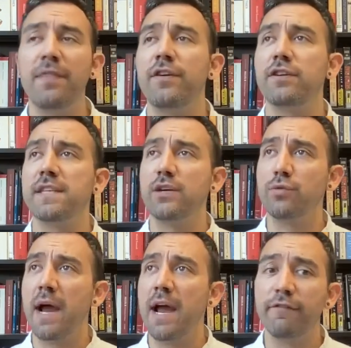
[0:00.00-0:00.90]
there is a
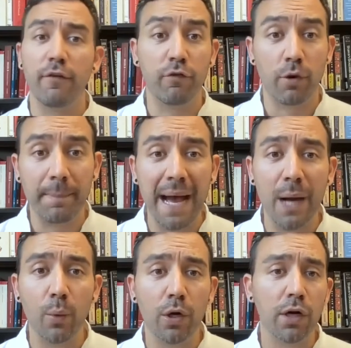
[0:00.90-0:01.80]
drive for
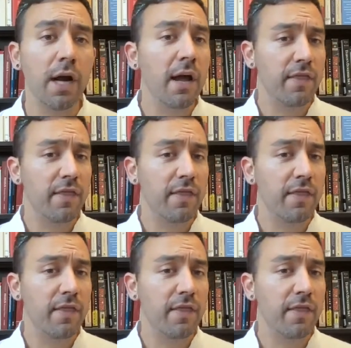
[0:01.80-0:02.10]
power,